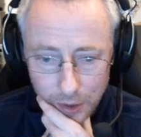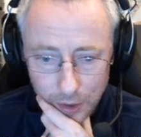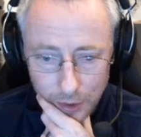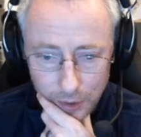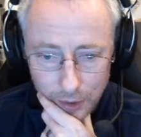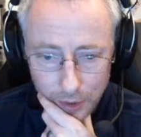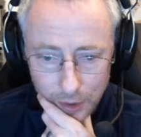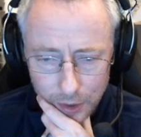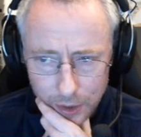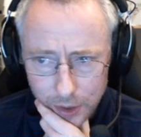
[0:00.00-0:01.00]

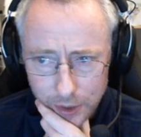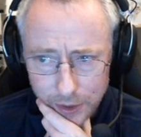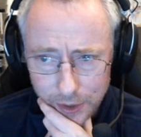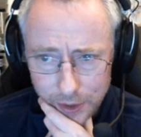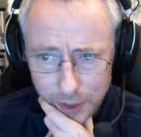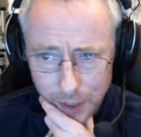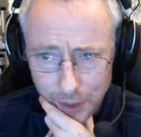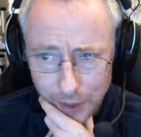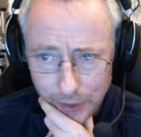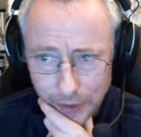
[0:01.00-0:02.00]
because it's got
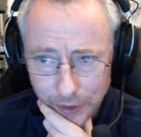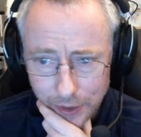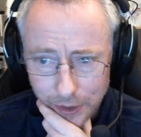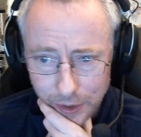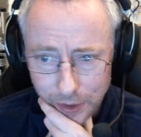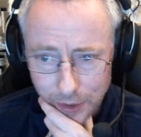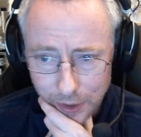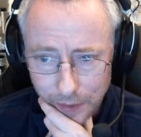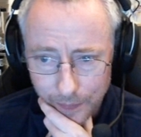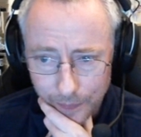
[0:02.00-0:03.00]
listed
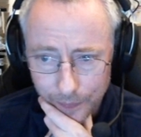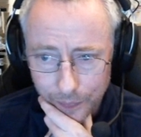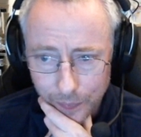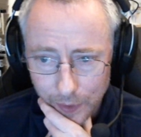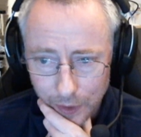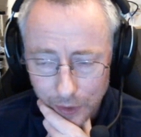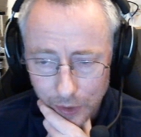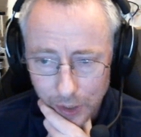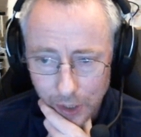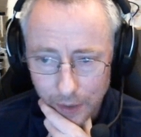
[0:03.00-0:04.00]

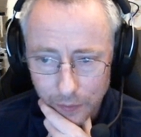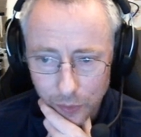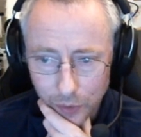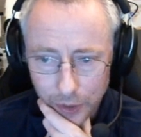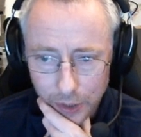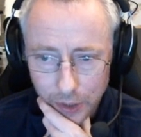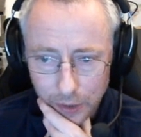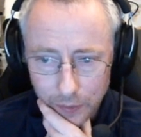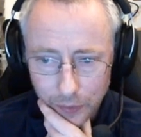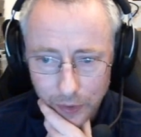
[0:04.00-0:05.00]
Green Hive Warden
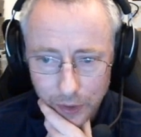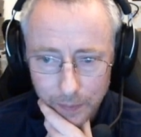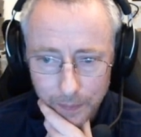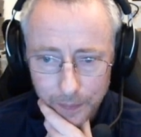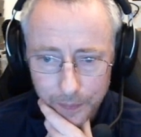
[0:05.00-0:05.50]
for him.